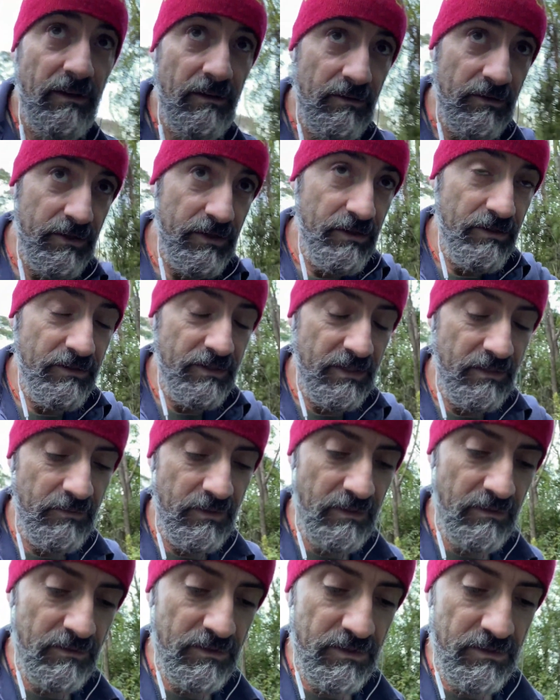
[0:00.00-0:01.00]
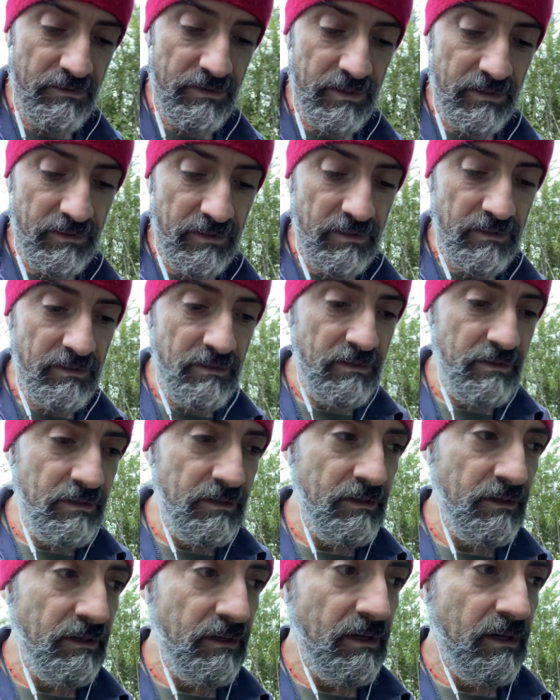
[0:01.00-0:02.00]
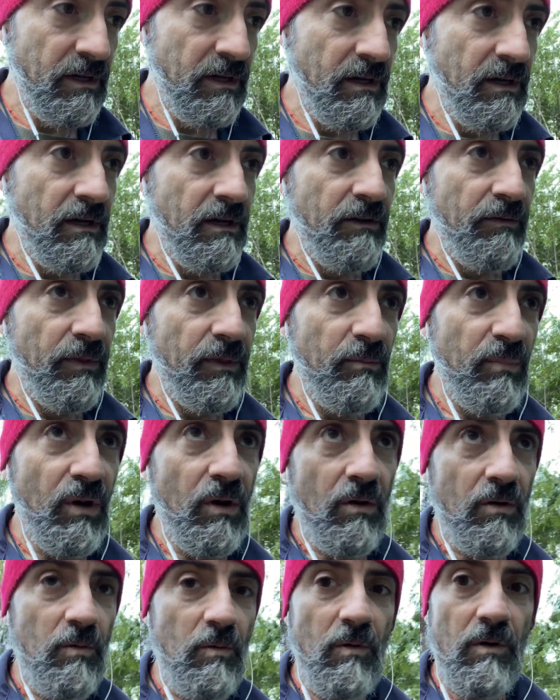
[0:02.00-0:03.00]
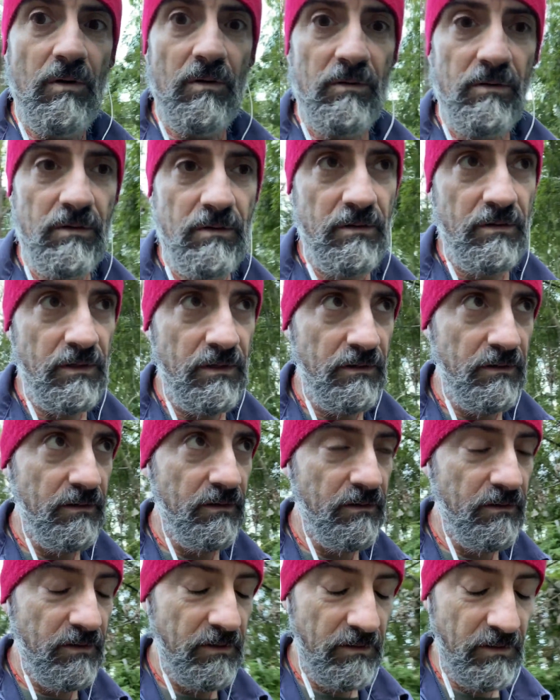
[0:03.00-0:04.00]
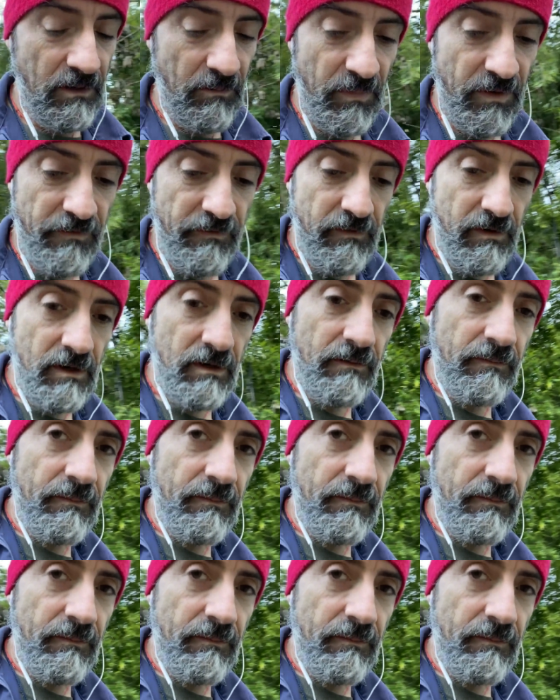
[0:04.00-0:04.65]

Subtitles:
I was using when I was doing the block wall up the front.